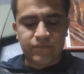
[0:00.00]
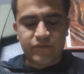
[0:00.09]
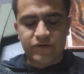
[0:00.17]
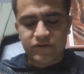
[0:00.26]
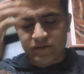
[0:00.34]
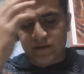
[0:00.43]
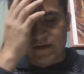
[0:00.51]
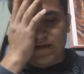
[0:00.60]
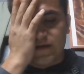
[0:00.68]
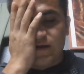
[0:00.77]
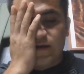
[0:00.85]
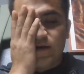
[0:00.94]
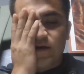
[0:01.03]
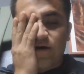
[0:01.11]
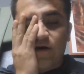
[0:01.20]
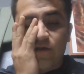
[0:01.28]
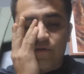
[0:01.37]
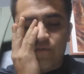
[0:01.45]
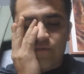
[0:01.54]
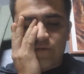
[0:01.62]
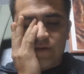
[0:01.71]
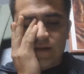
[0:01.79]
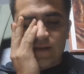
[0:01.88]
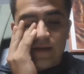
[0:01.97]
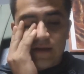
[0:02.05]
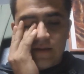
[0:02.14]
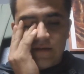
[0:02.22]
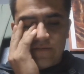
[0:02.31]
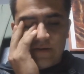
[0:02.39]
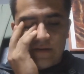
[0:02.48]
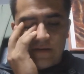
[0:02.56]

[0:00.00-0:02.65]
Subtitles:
partial t all over the negative